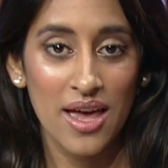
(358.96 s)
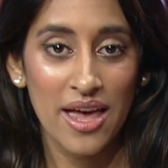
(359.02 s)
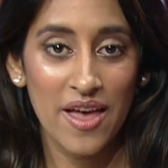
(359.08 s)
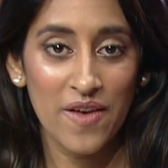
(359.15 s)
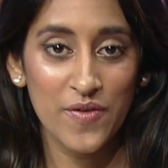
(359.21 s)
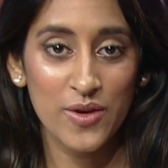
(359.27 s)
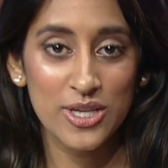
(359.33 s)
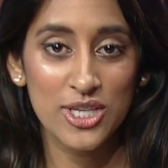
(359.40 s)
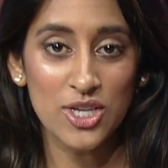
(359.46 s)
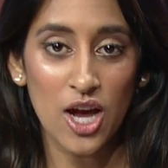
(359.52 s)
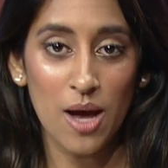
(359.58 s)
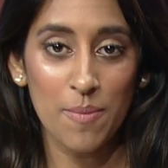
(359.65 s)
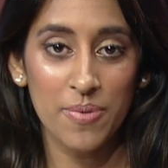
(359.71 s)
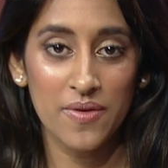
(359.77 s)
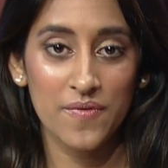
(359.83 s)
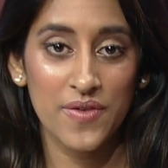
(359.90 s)
If you
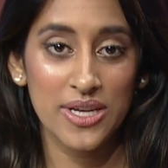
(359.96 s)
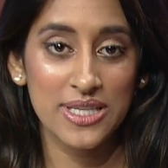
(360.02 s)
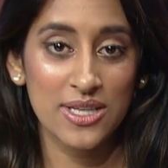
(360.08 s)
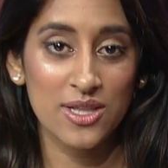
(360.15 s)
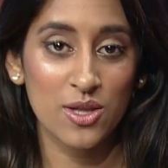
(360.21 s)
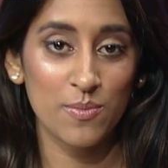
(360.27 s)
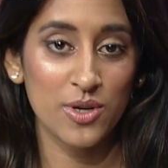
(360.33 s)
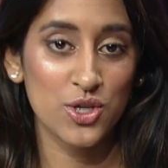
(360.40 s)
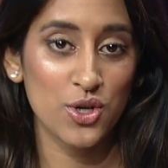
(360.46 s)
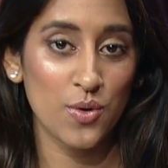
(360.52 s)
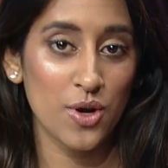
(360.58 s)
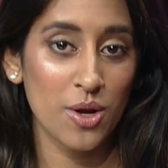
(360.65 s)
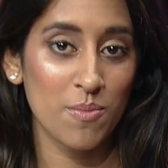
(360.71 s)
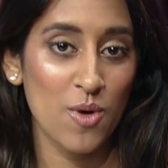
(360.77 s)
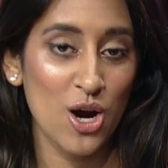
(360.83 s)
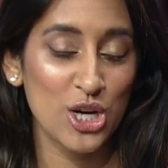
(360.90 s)
stop and visit the
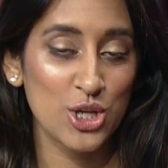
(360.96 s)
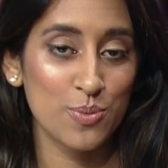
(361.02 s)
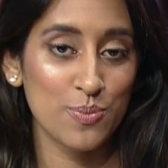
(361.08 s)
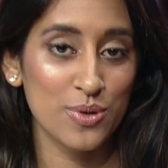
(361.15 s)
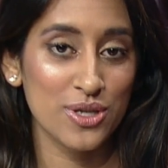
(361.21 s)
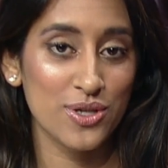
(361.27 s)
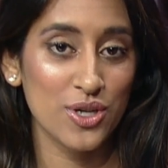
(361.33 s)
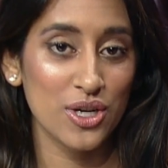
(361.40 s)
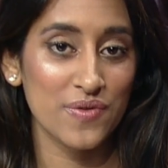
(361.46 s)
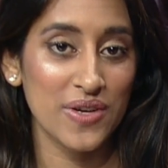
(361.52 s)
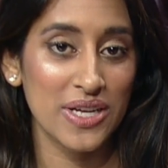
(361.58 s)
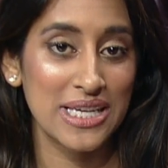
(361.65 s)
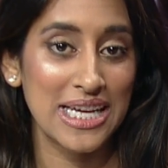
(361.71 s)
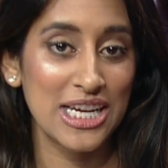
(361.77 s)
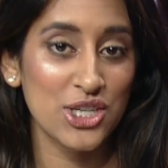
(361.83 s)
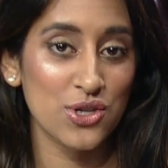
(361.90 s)
Madrona Marsh Preserve
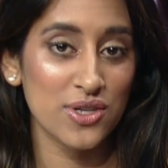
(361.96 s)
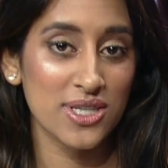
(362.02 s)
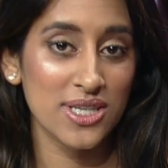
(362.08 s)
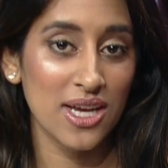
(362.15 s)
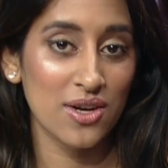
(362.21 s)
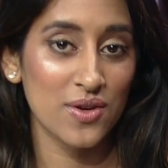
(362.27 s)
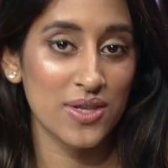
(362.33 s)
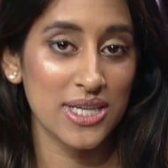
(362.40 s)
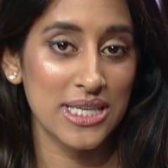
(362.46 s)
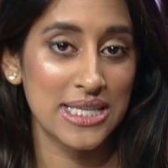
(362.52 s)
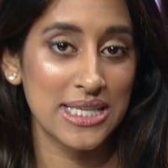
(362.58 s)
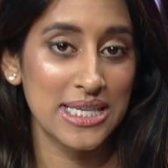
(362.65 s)
and Nature Center this